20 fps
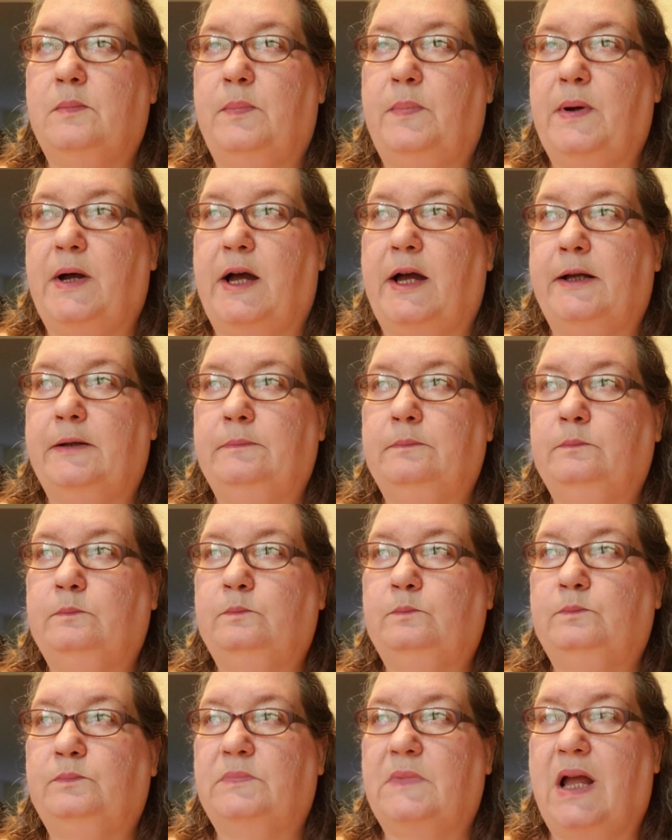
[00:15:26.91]
but
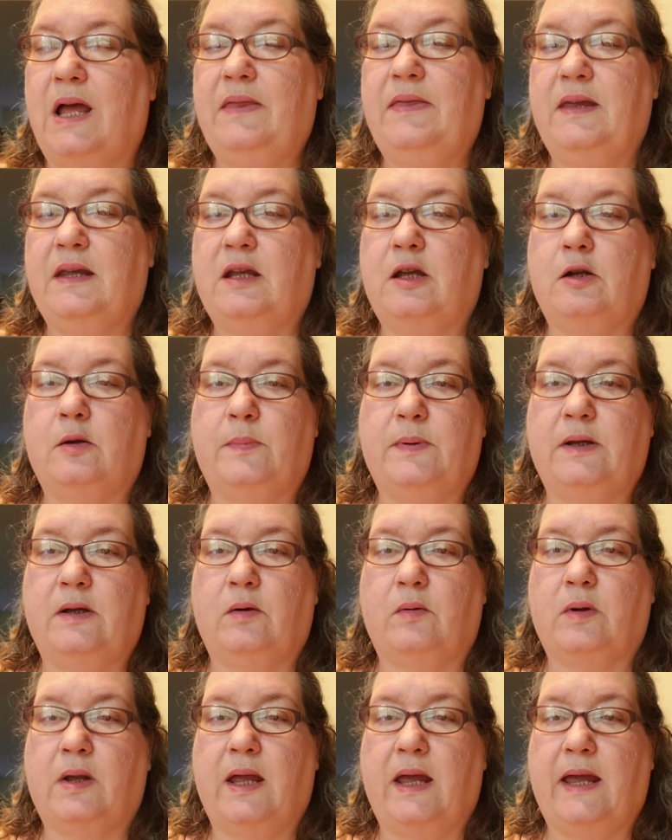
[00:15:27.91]
I think it'll be
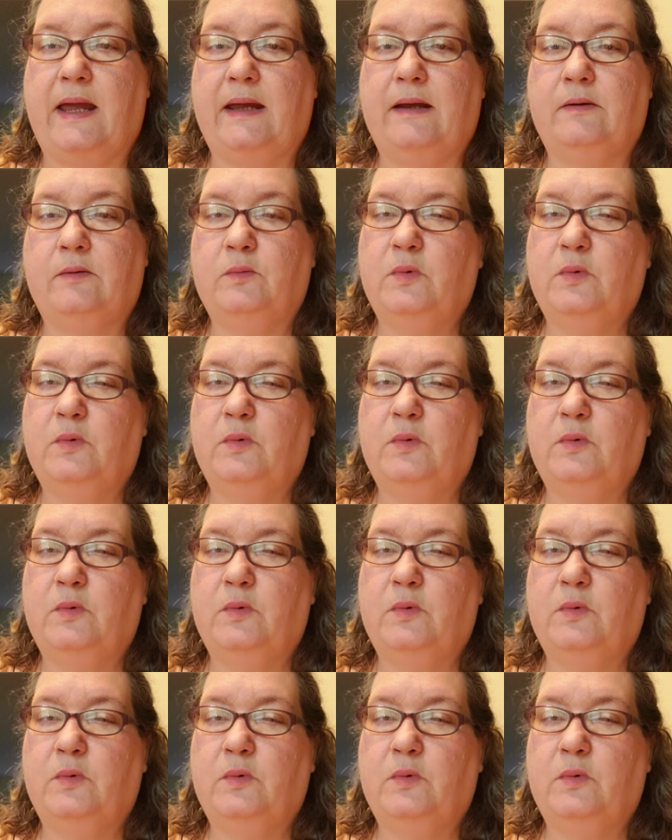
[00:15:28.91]
okay.